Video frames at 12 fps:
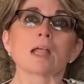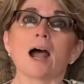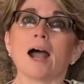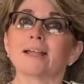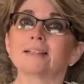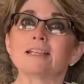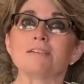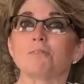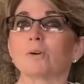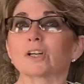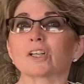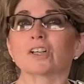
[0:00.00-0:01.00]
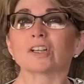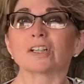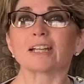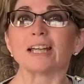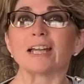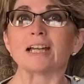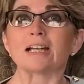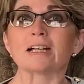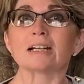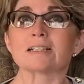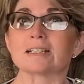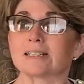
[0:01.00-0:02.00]
I leave work early,
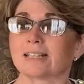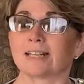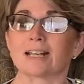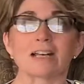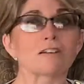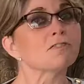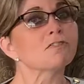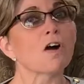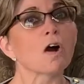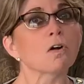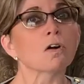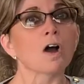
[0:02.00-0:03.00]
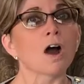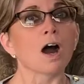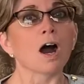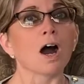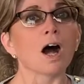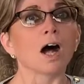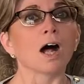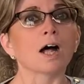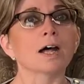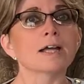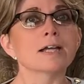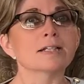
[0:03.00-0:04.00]
didn't get a phone call
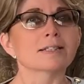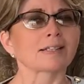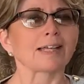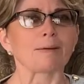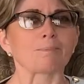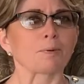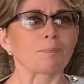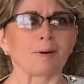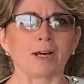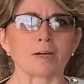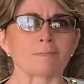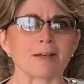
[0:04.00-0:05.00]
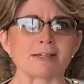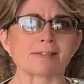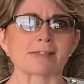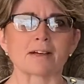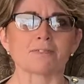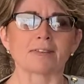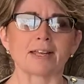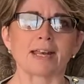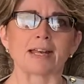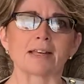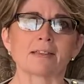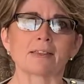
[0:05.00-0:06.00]
to prepare myself that
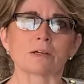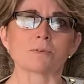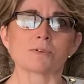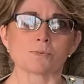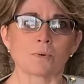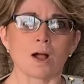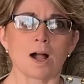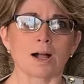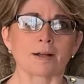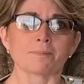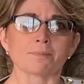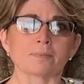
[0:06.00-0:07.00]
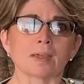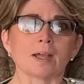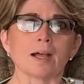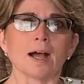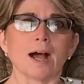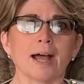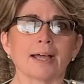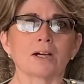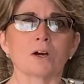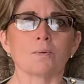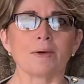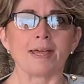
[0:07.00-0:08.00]
anything was wrong. I
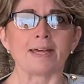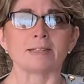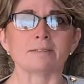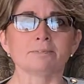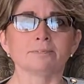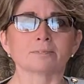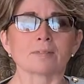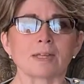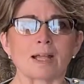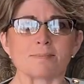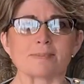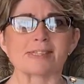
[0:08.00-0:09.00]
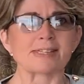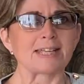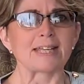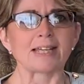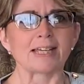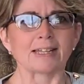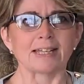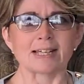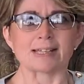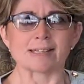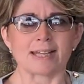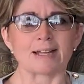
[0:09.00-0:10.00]
go in, I'm sitting at the
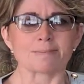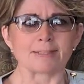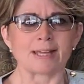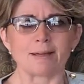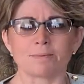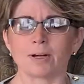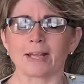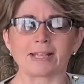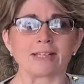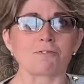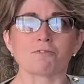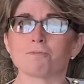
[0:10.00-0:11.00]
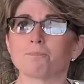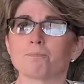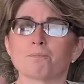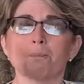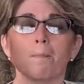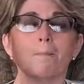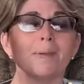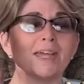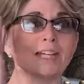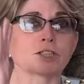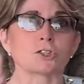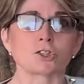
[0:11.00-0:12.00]
exam table, I can
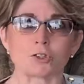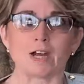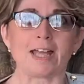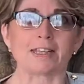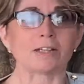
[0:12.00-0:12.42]
picture it.